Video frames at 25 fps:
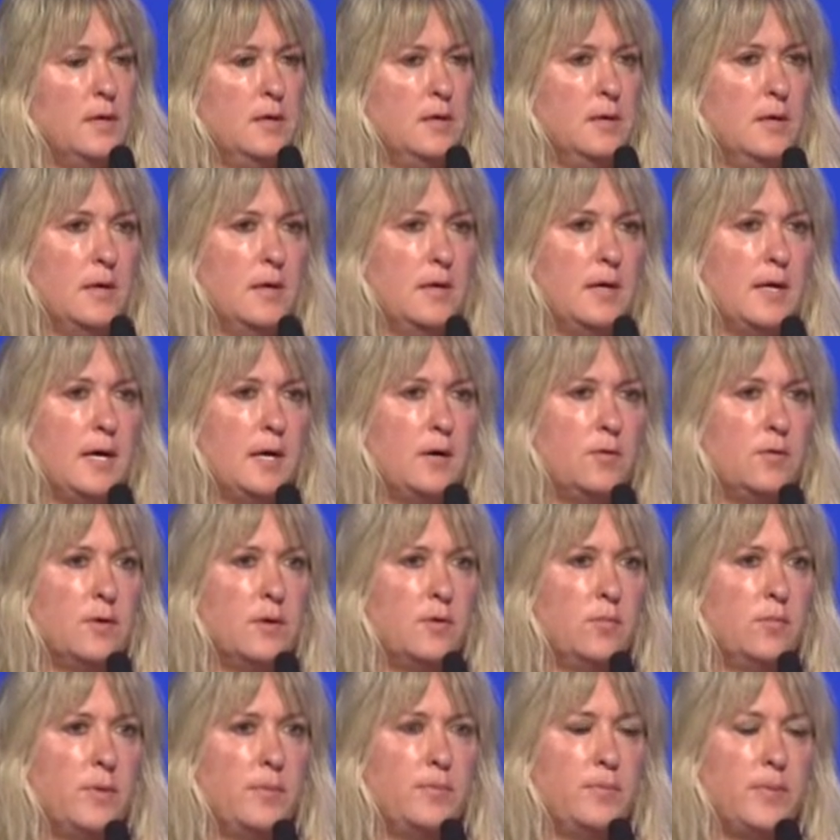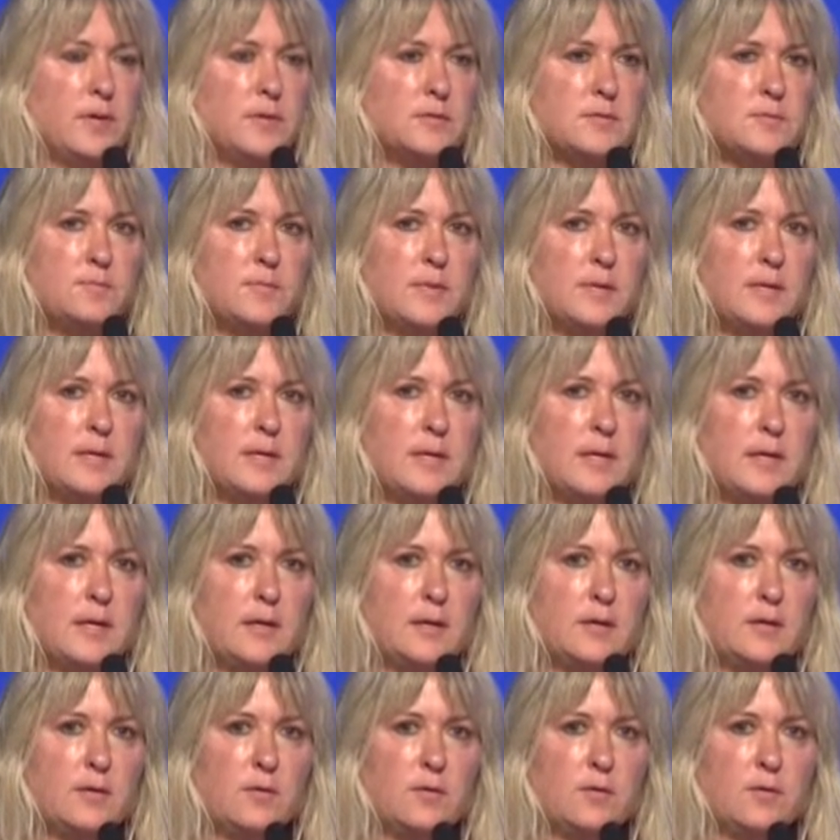and how can we best
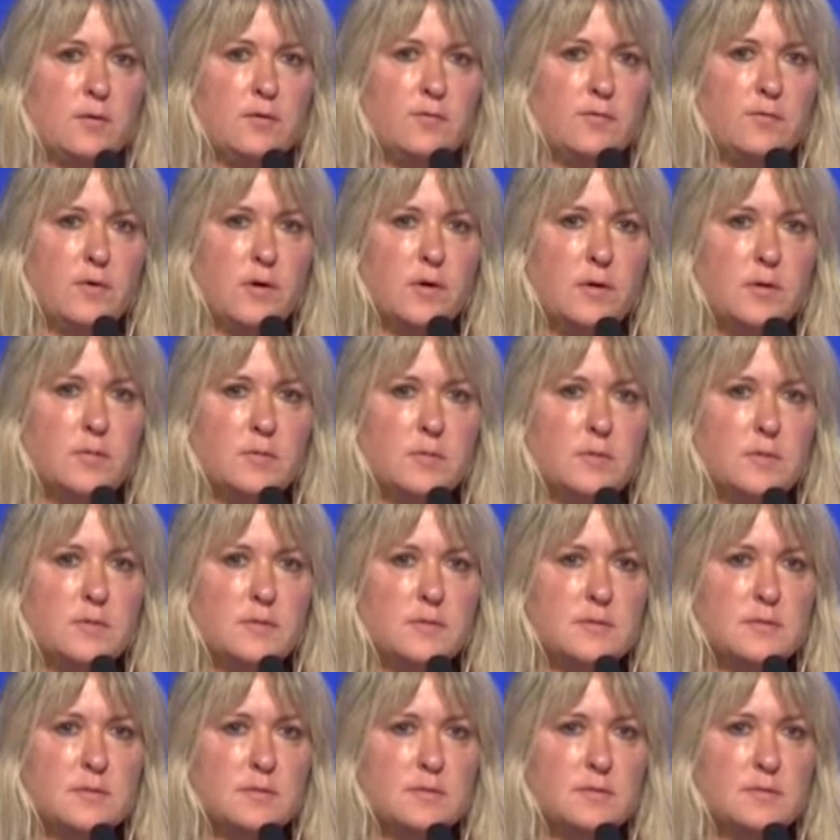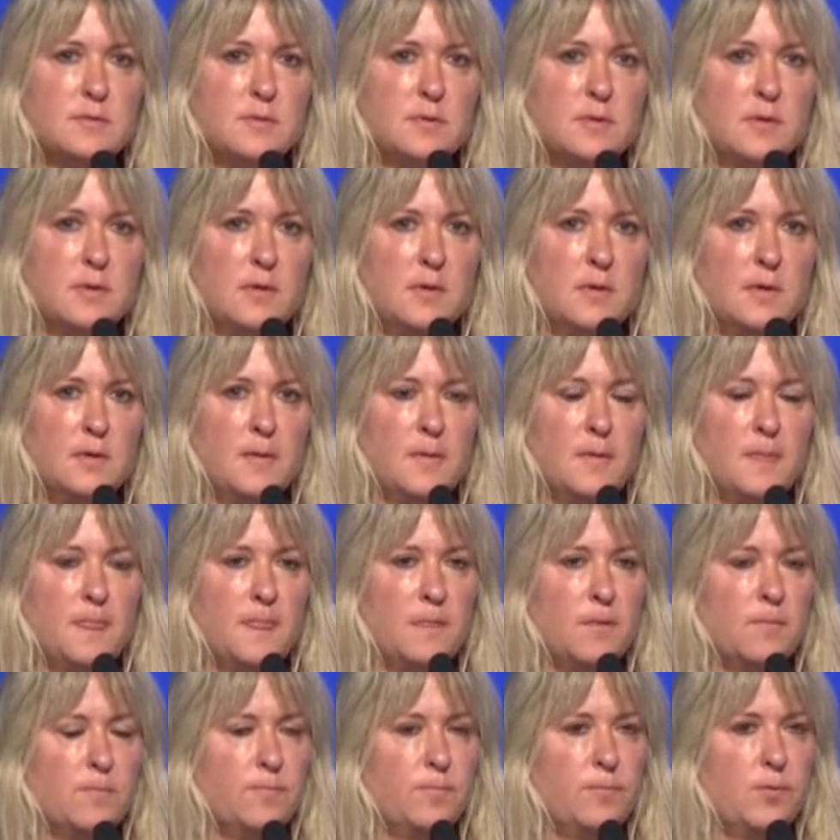mitigate in our environments.
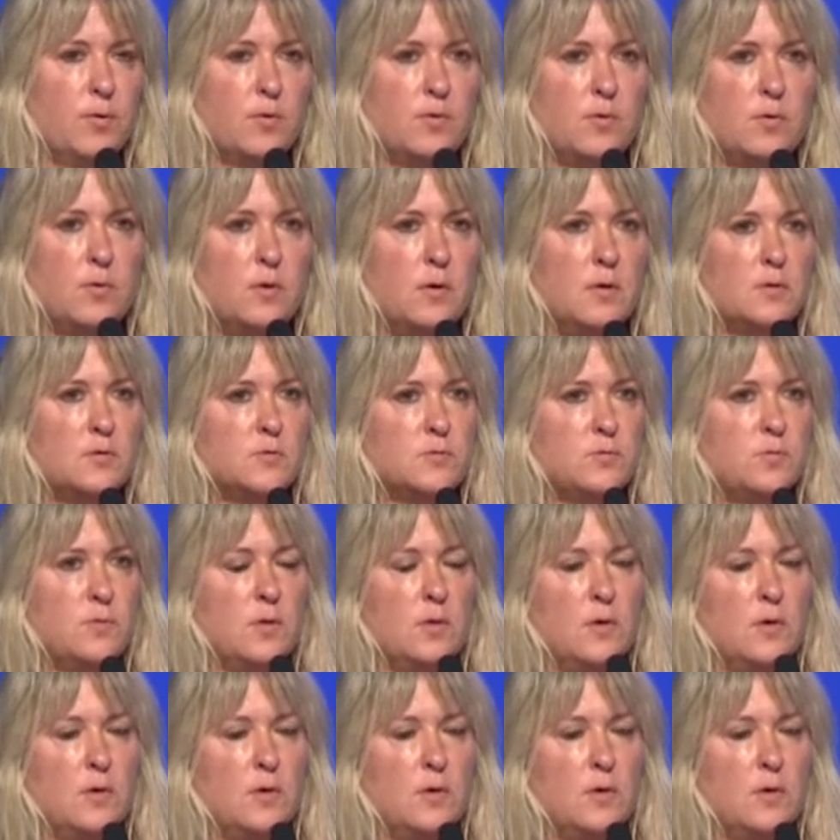Protocols will